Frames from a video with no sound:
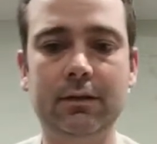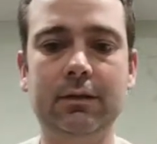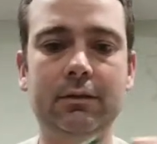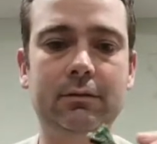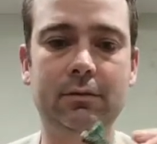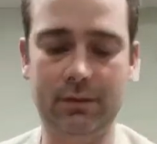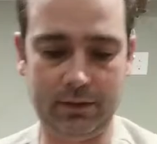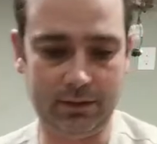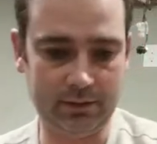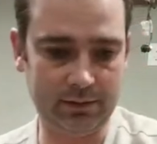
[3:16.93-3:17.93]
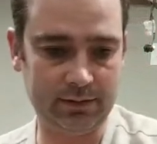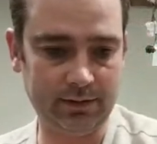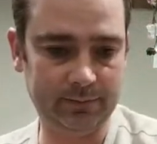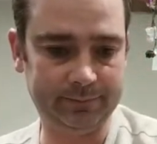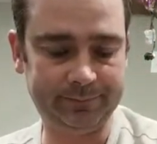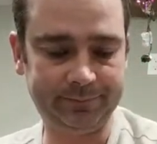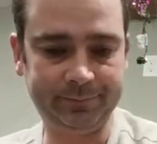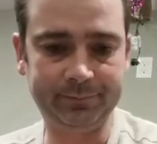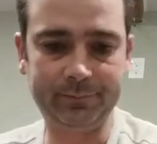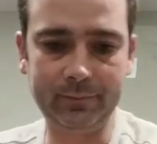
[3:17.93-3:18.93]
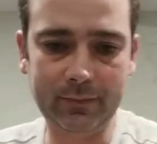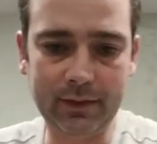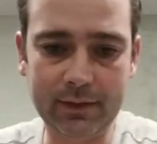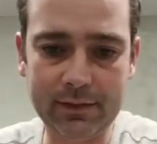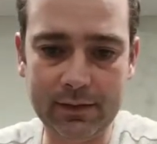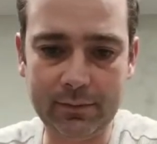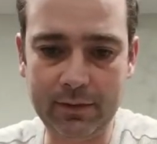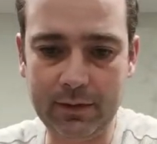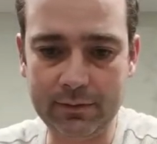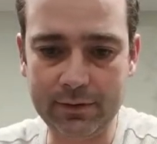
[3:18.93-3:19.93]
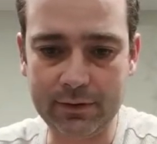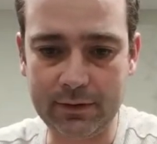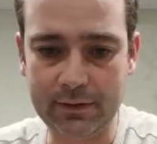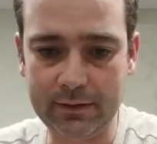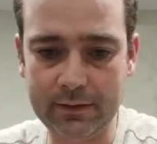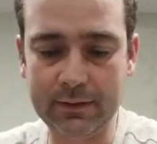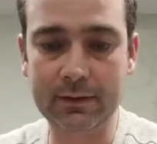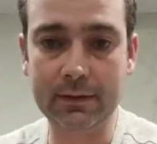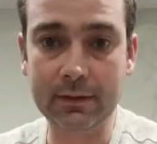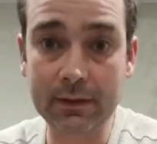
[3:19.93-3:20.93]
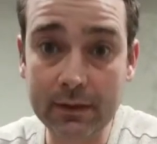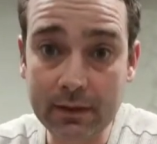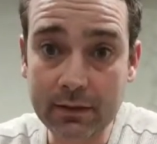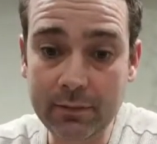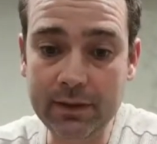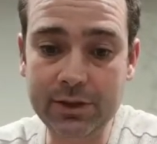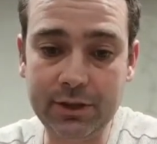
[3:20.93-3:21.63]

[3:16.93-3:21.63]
Nothing else on that. Again, same thing. I'm just going to pinch it.